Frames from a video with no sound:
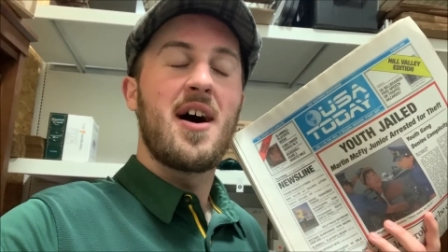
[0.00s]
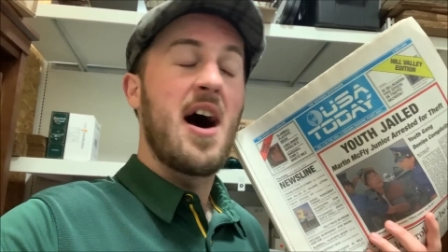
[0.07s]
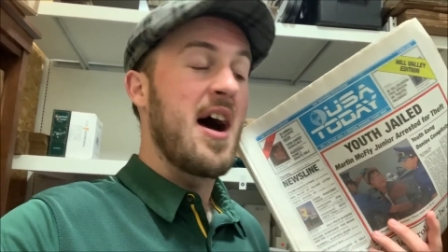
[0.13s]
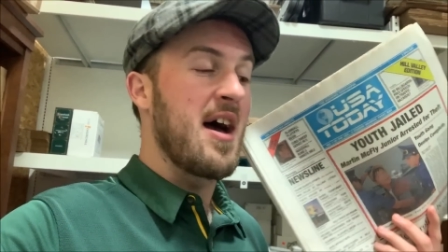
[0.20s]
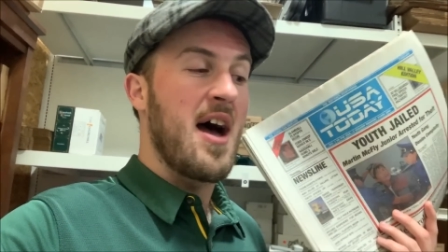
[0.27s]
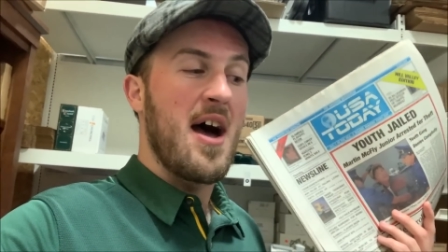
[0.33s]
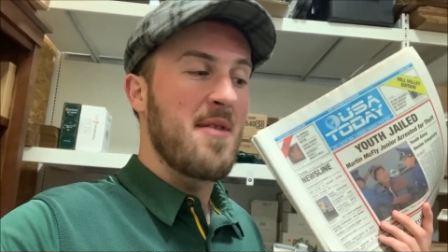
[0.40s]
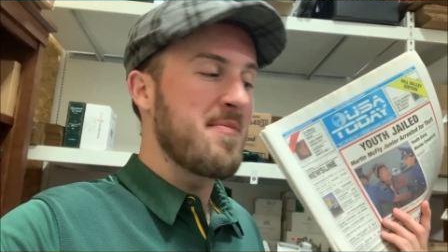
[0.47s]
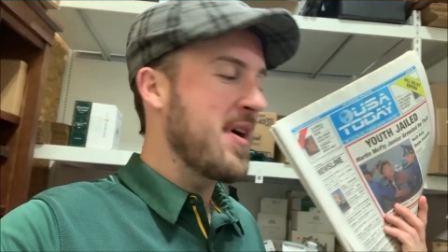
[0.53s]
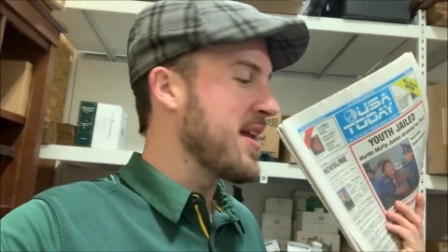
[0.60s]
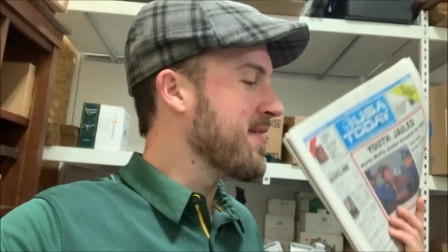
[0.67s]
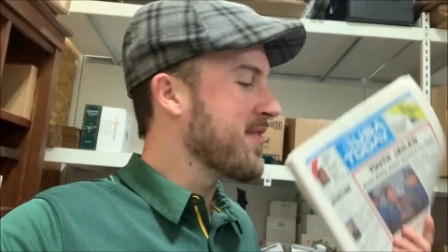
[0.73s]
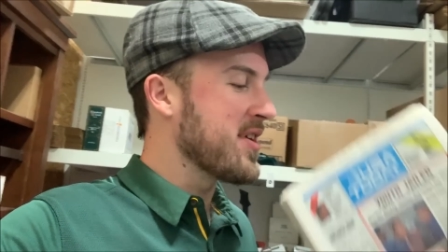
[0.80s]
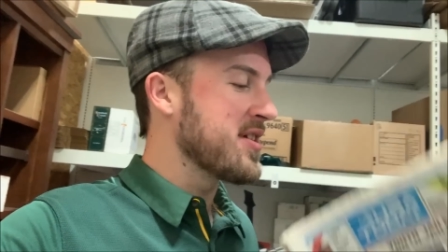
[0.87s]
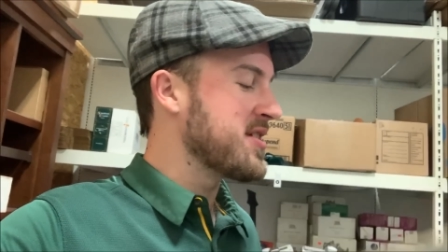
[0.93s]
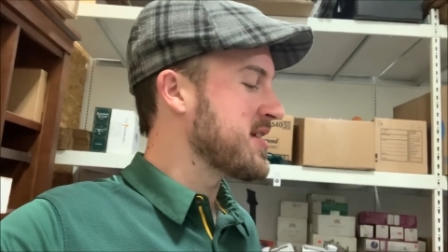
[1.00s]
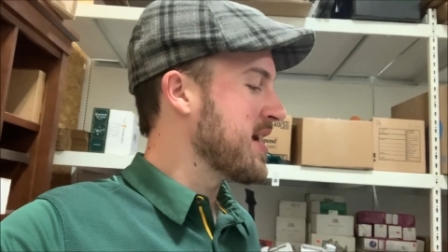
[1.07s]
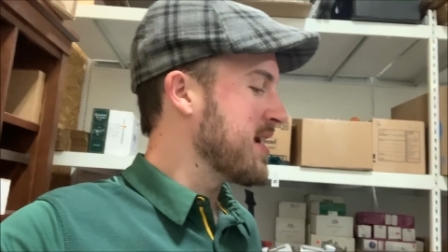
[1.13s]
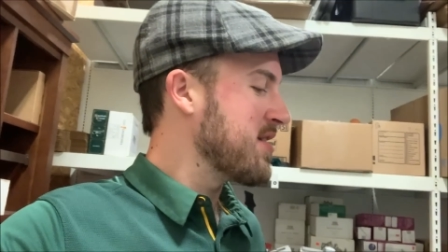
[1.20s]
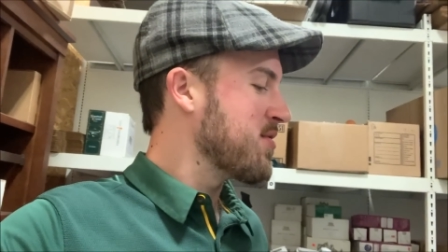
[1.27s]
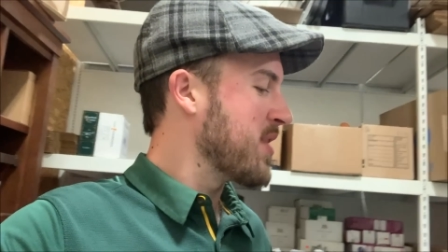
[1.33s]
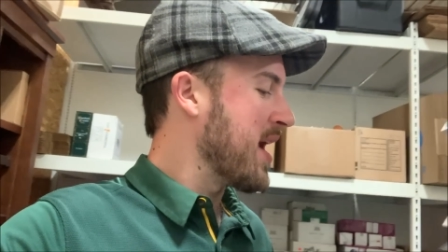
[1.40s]
I, am not even going to
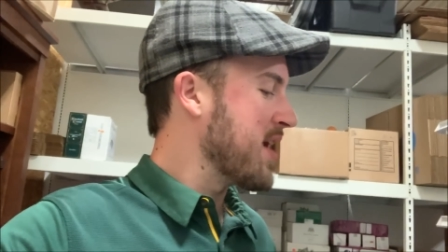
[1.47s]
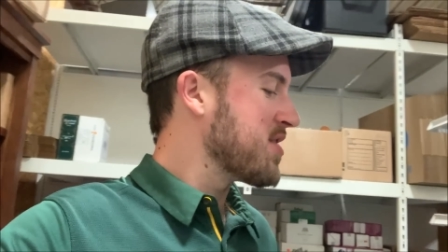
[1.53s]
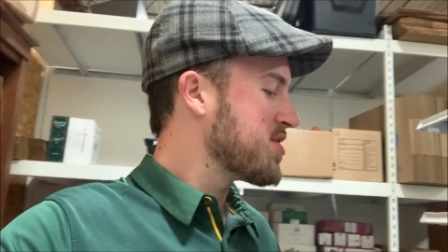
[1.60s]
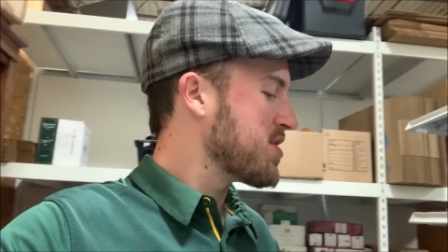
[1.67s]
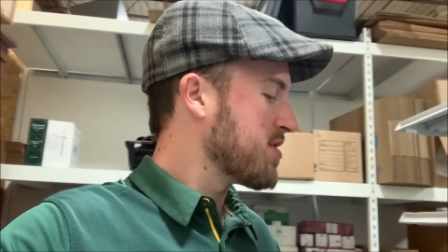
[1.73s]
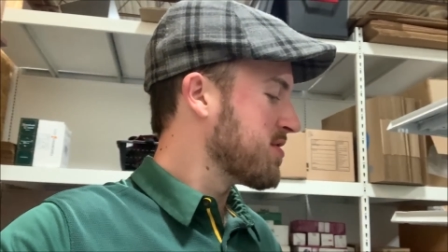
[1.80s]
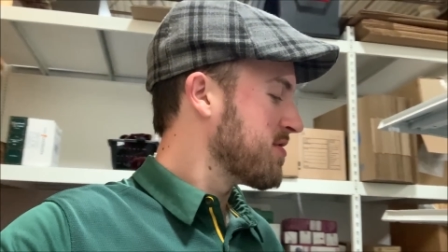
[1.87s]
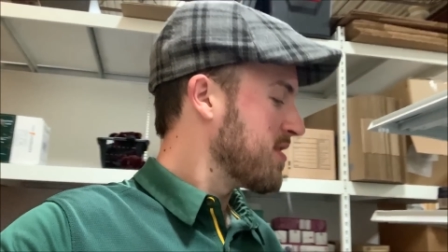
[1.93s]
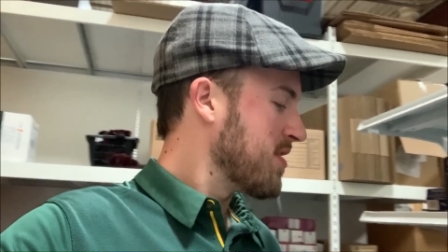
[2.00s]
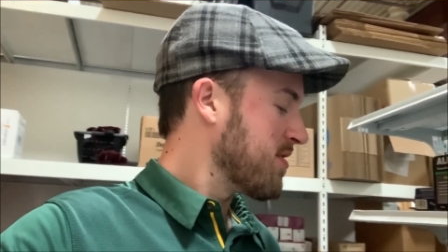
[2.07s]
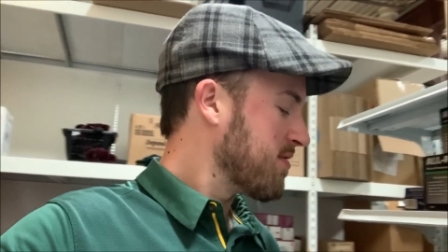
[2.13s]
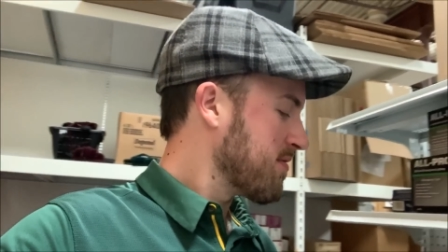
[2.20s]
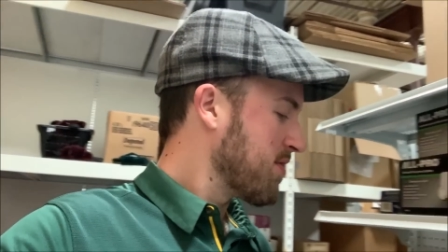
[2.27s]
say you guys should, you know,